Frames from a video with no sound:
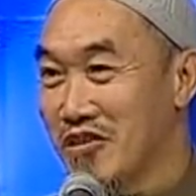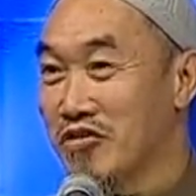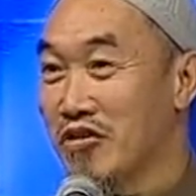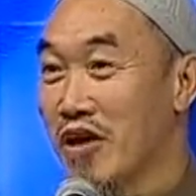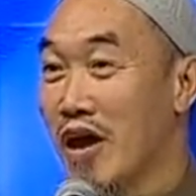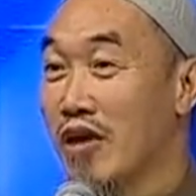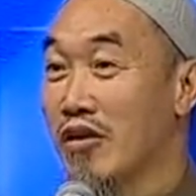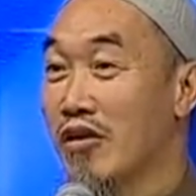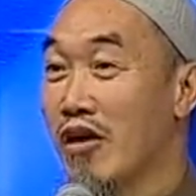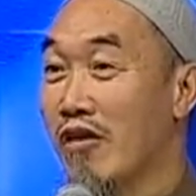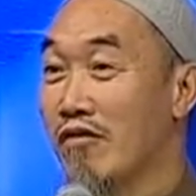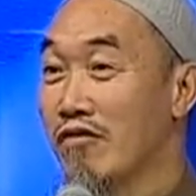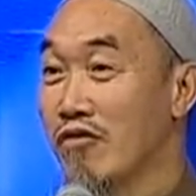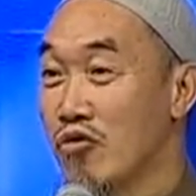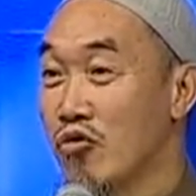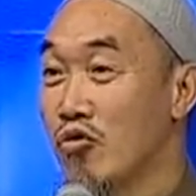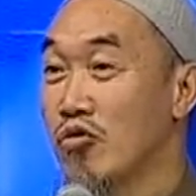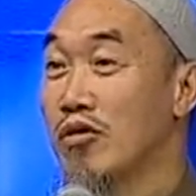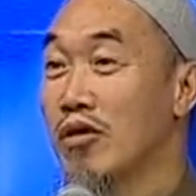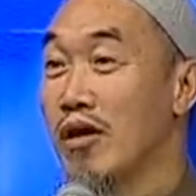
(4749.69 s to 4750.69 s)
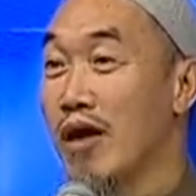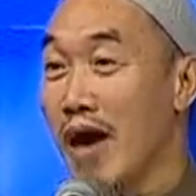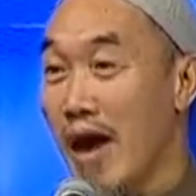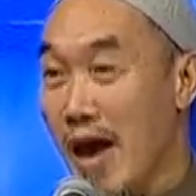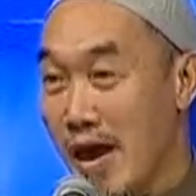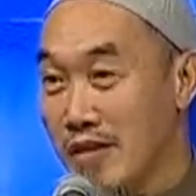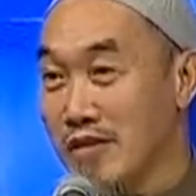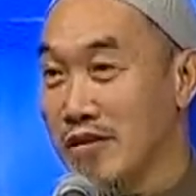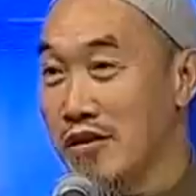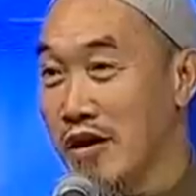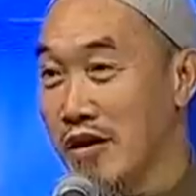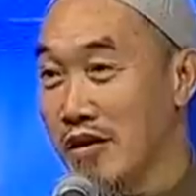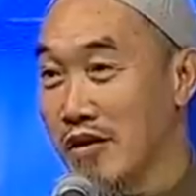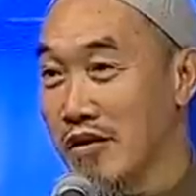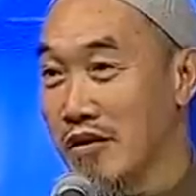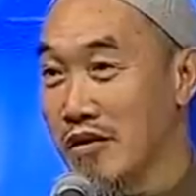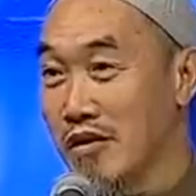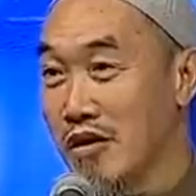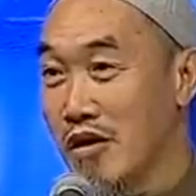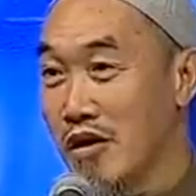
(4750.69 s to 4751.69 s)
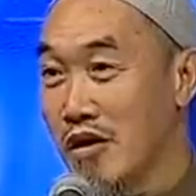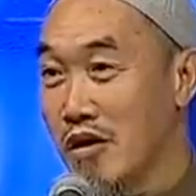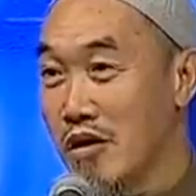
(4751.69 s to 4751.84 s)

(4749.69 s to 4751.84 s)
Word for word: the sign of good ending.